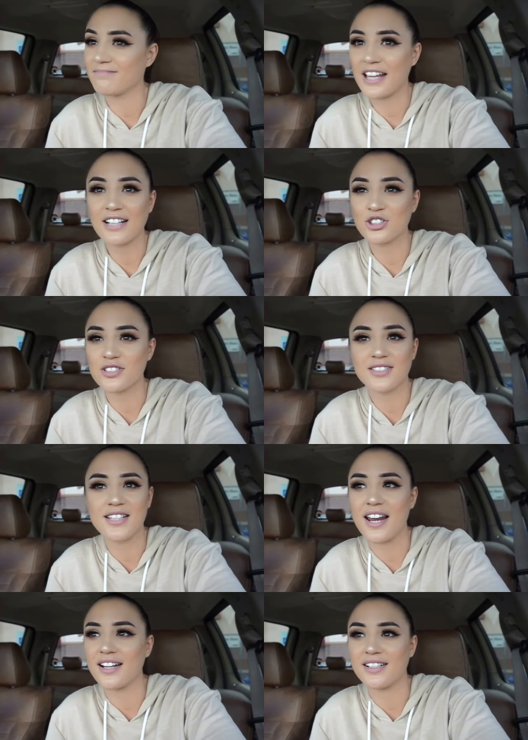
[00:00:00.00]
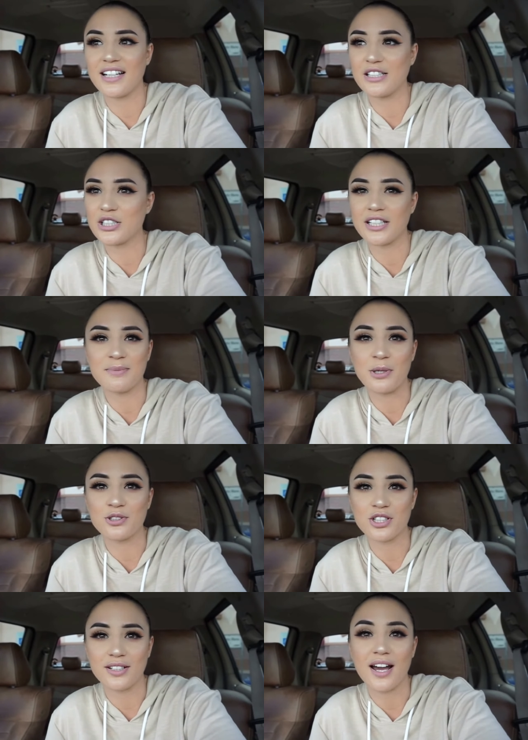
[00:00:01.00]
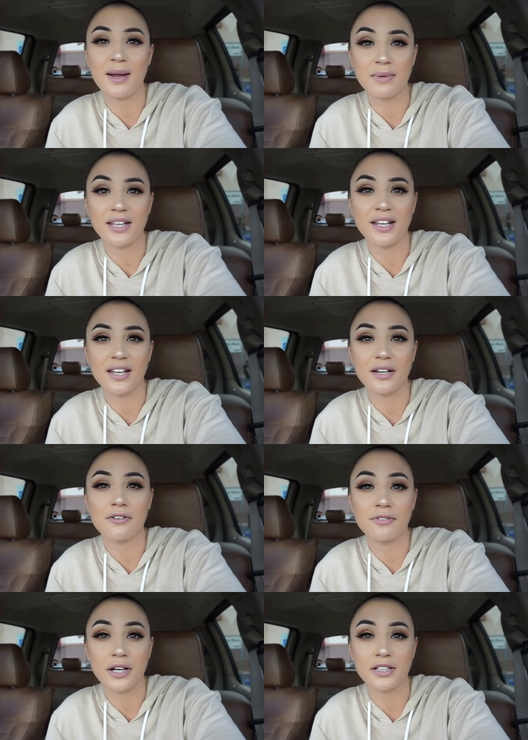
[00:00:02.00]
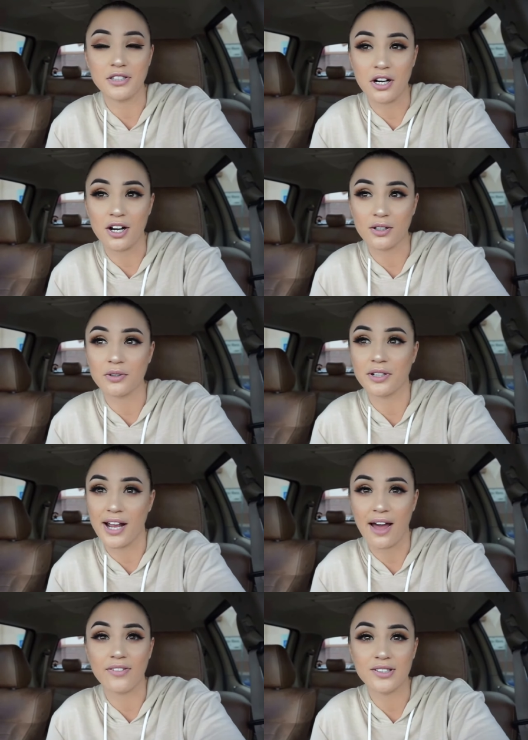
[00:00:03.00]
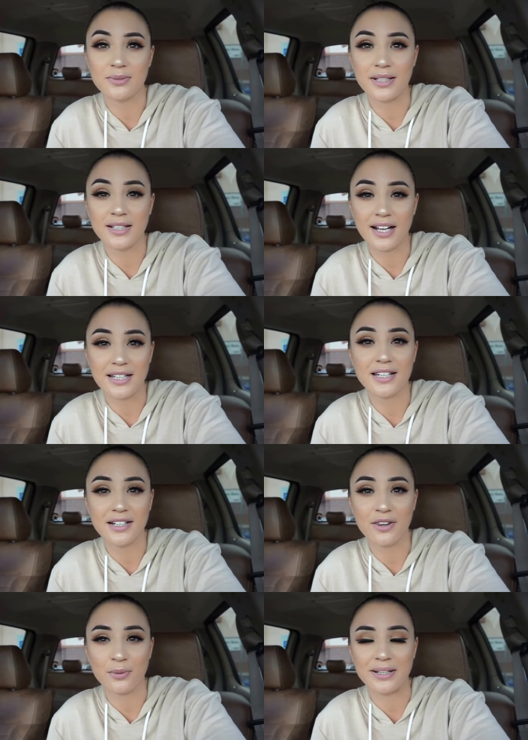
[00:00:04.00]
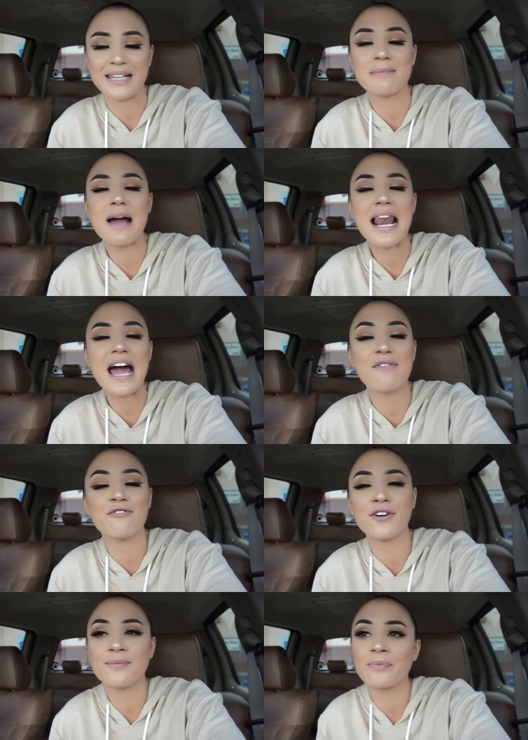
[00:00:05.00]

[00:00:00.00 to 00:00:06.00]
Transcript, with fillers: That just set it into motion. I'm getting a fucking dog or cat this week. I need another one in my life.